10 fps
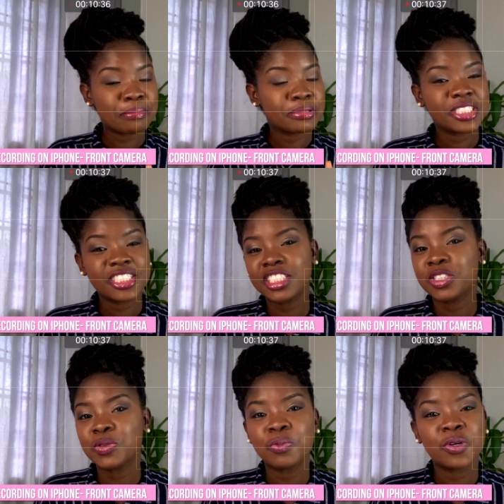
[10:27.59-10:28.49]
I
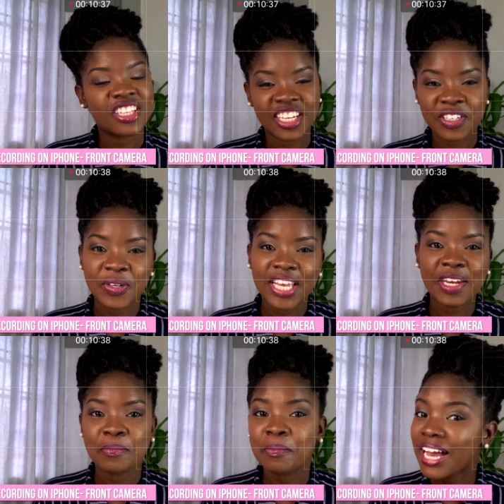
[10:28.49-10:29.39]
appreciate you more than you
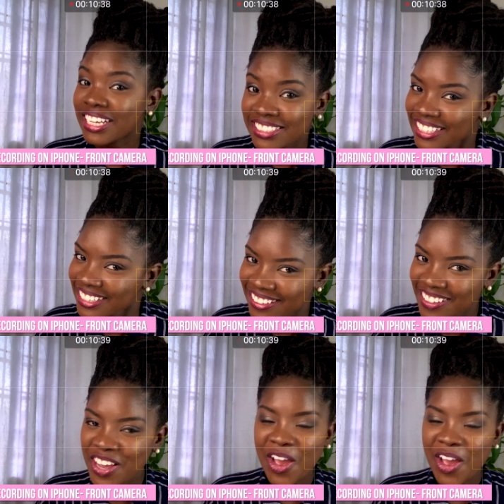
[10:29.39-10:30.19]
can imagine.